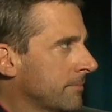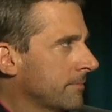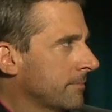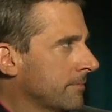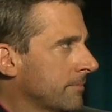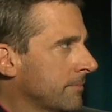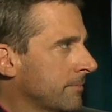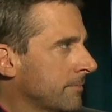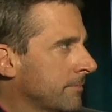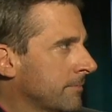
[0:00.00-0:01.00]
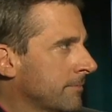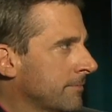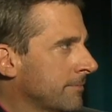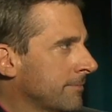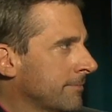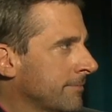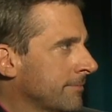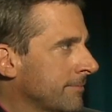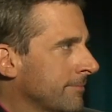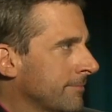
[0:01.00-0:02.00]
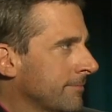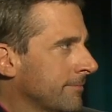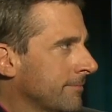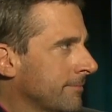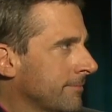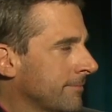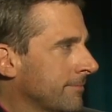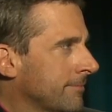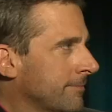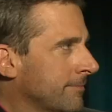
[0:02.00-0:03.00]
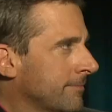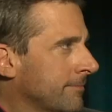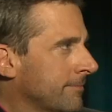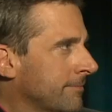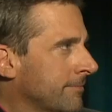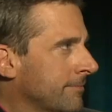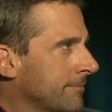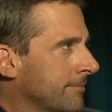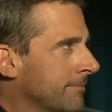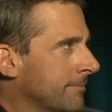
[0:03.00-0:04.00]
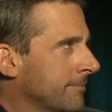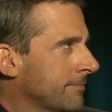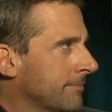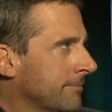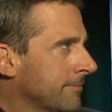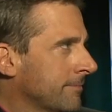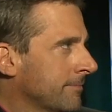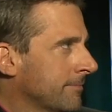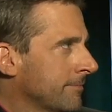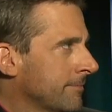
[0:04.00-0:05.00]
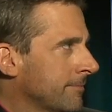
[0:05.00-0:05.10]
The person shown says nothing.